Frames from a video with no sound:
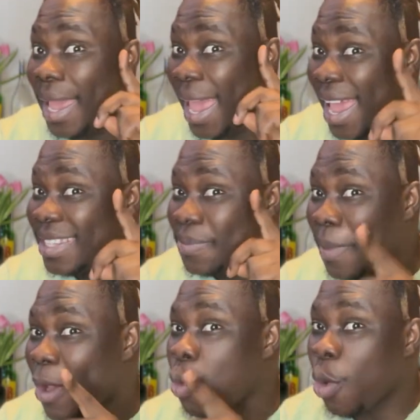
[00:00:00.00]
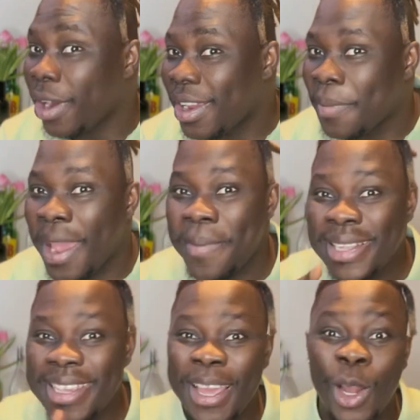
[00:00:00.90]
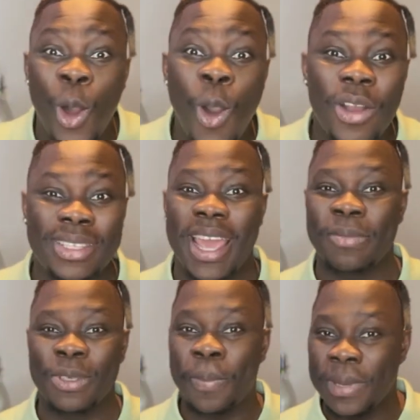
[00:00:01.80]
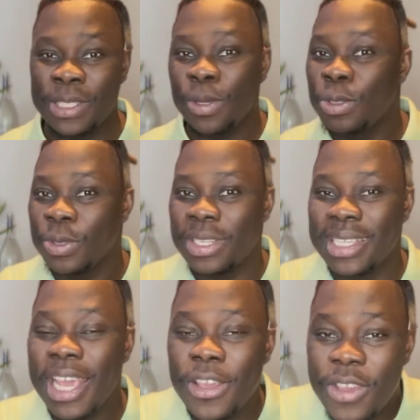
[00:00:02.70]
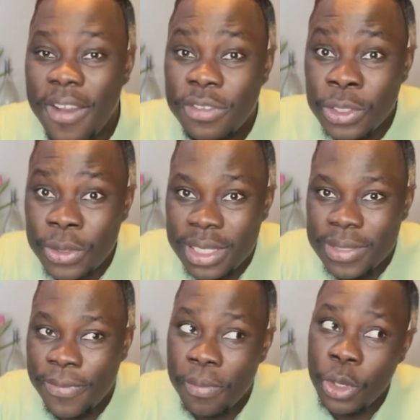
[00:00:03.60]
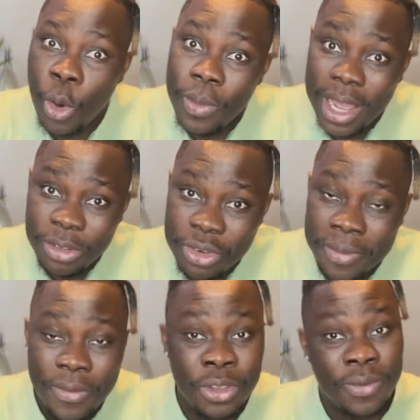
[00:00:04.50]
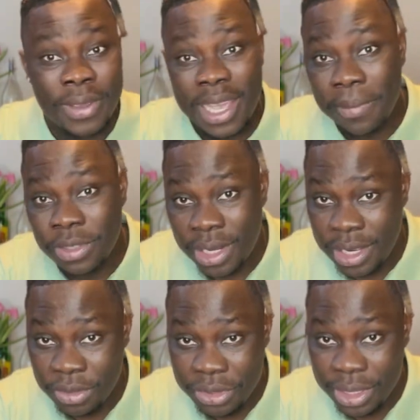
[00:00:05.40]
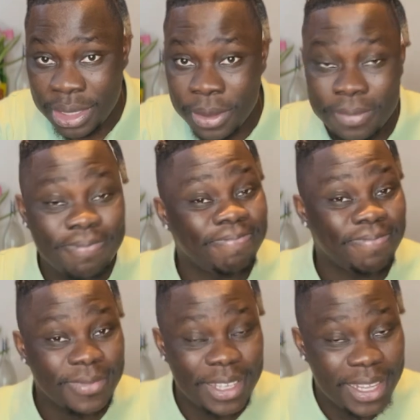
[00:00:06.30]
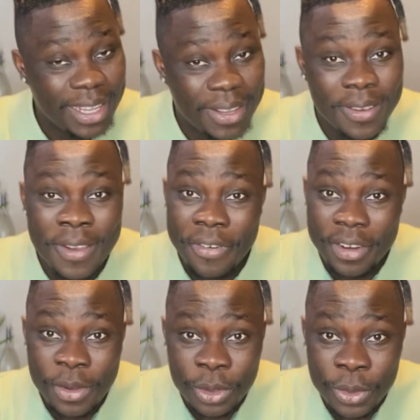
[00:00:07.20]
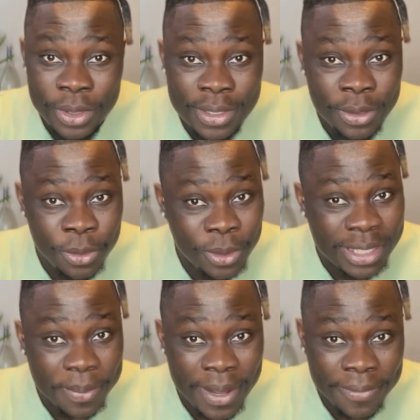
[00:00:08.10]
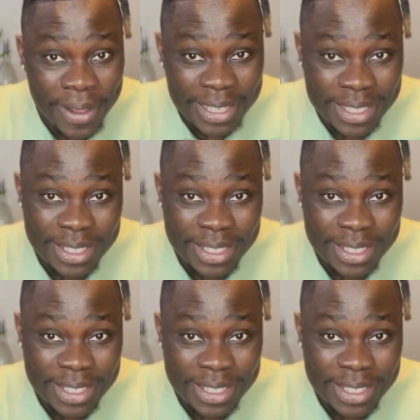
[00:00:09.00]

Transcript: It's my work, but it might take a long time. So please don't do this. You have to do this from your home country before you even come to the country. So a very good tip advice.